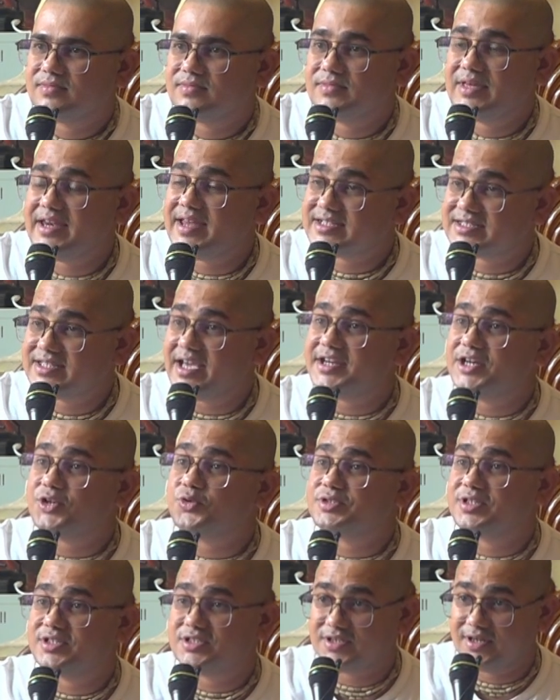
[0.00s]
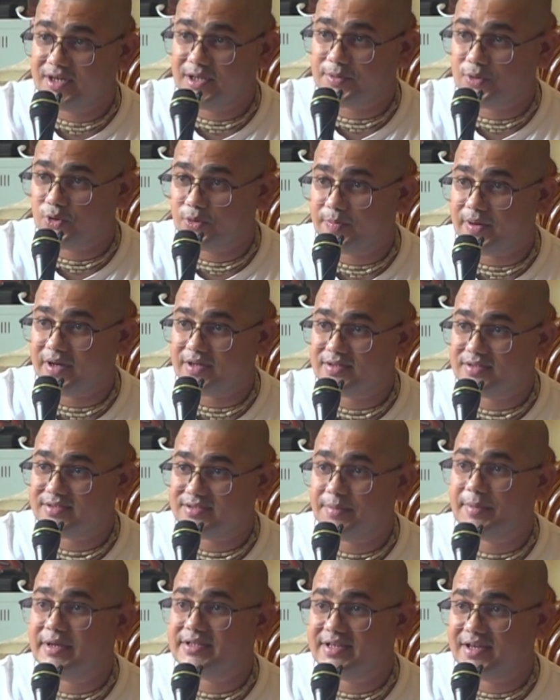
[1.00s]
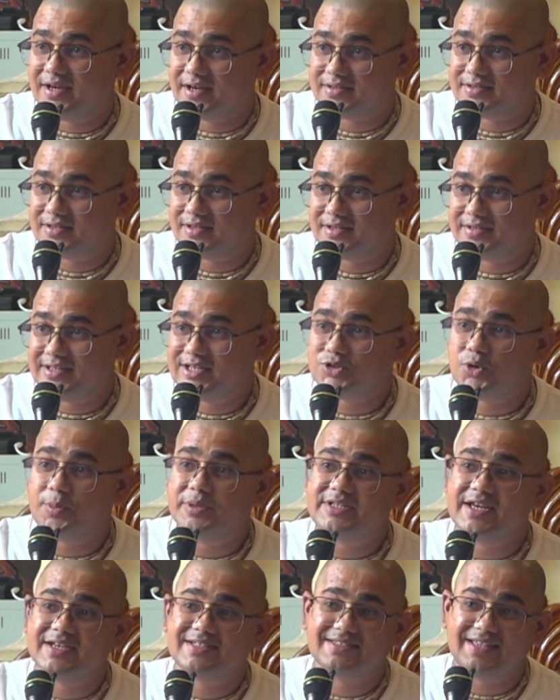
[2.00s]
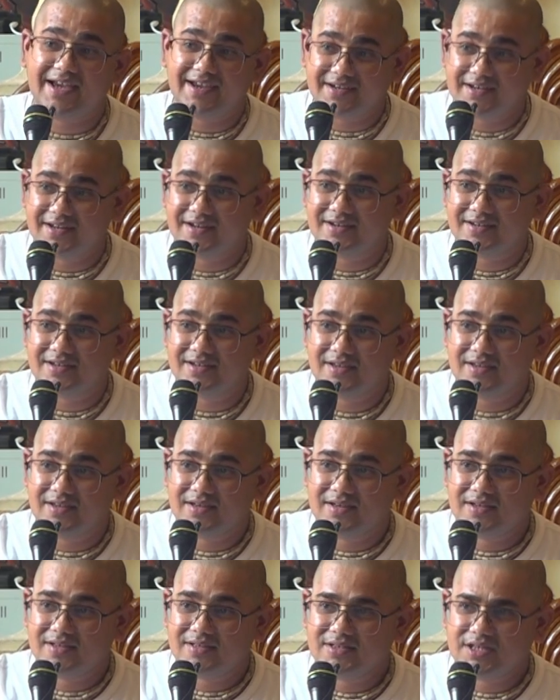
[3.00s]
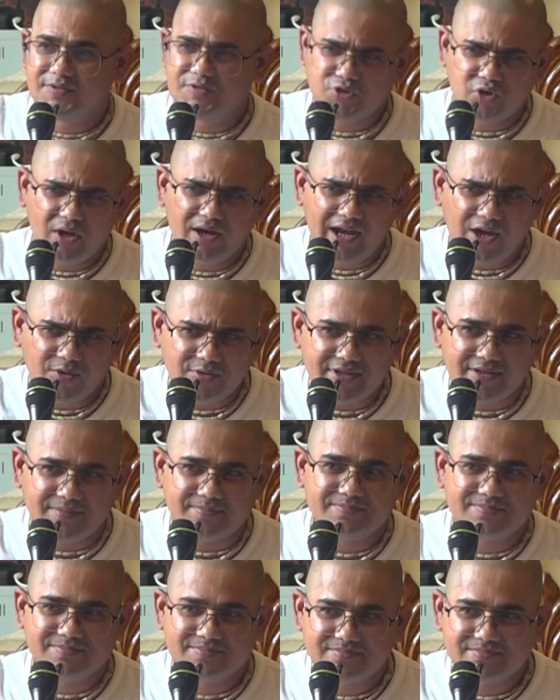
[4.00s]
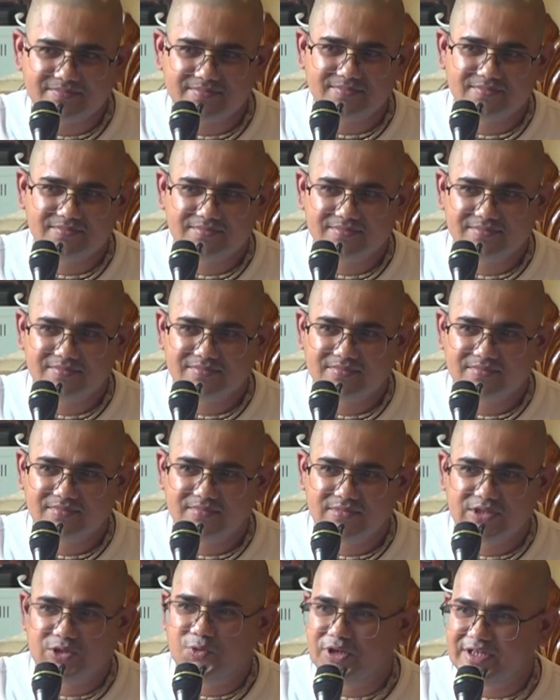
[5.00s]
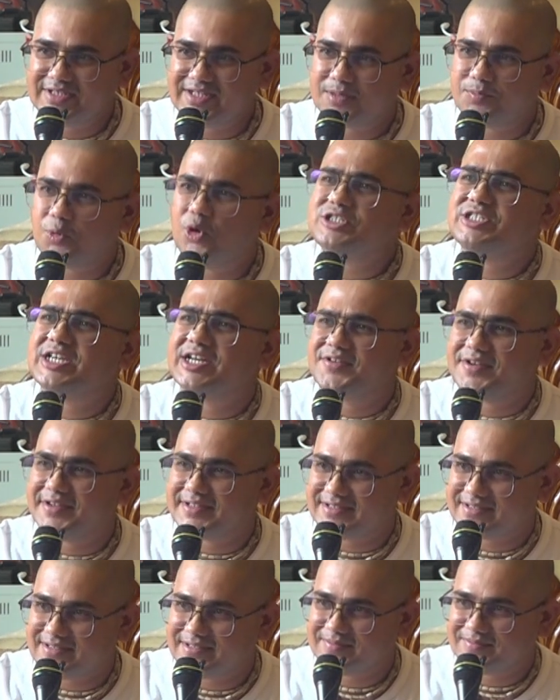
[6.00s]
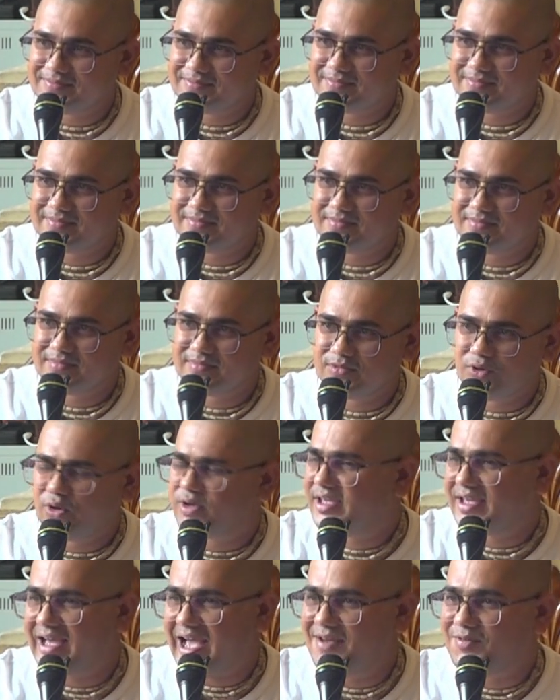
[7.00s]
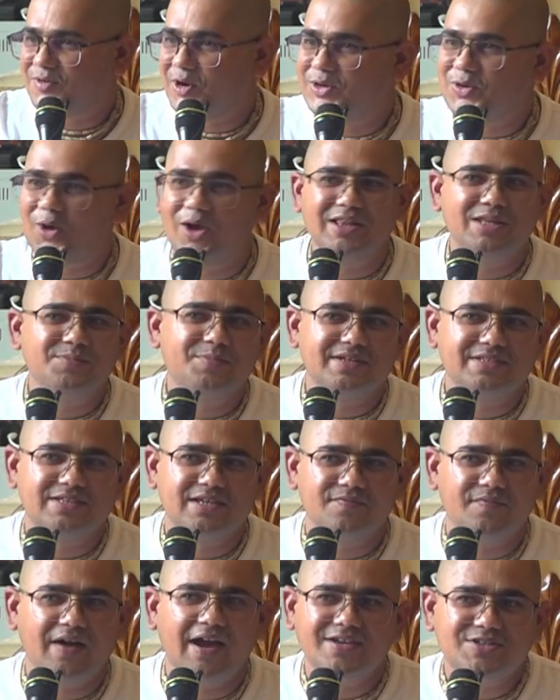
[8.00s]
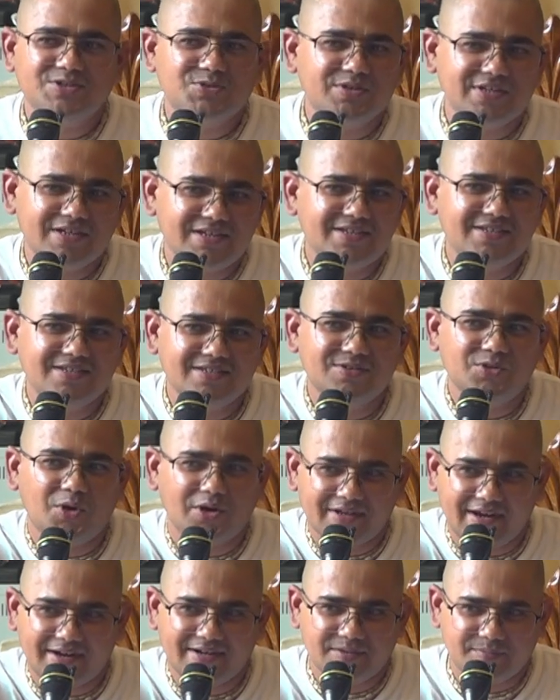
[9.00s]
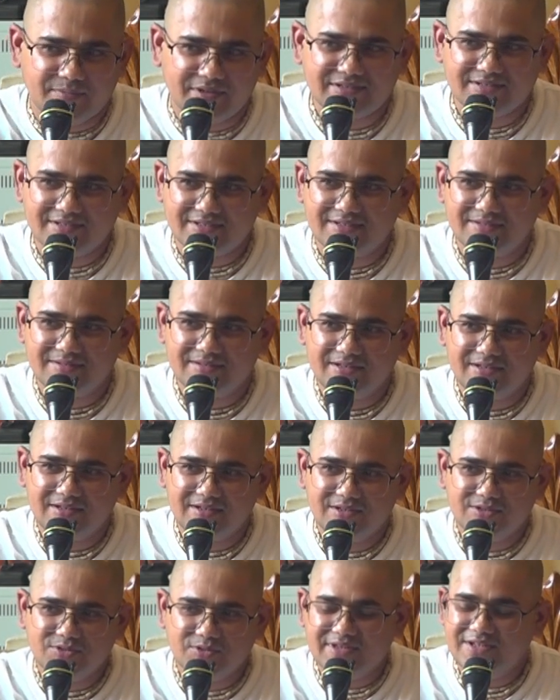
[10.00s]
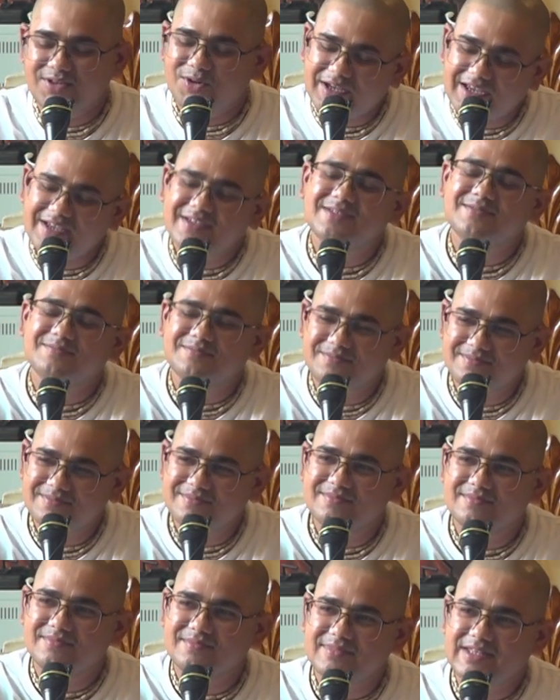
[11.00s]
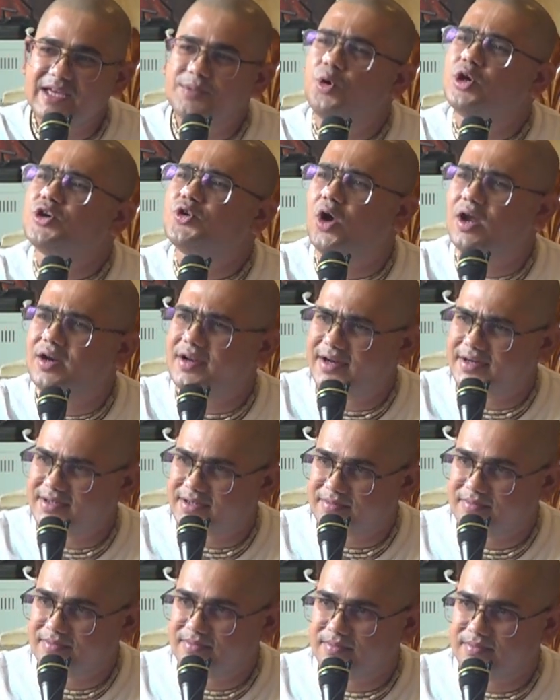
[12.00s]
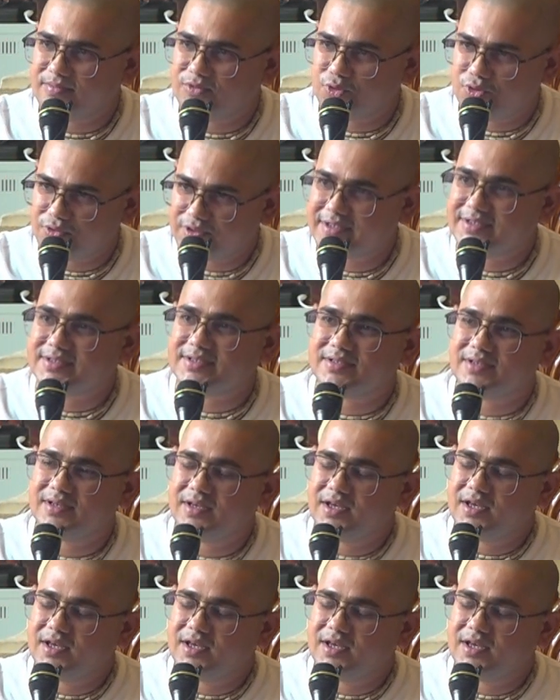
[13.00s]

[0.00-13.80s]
They're excited to see Srila Prabhupada, Samadhi Arati. They're so much excited that we should allow them. Devotees are more generous. Okay, I've got all the mercy. Why should he not get the mercy? So they're more tolerant due to this.